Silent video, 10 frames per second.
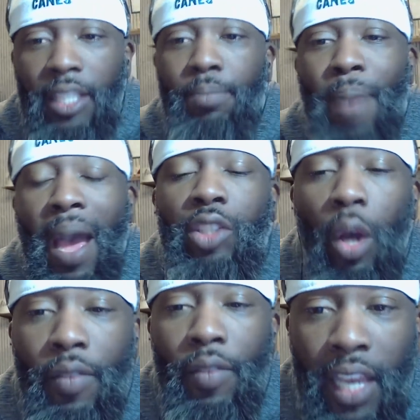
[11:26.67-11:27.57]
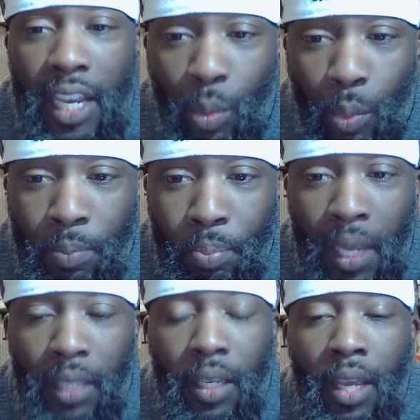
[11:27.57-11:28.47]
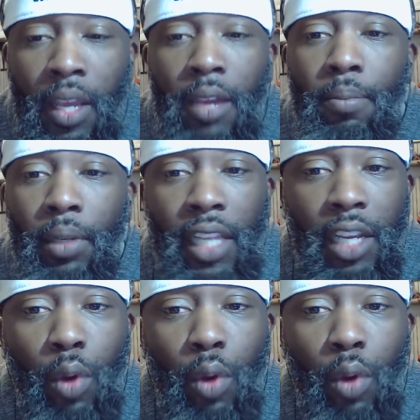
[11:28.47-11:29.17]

bounced off his hands and was picked. Malik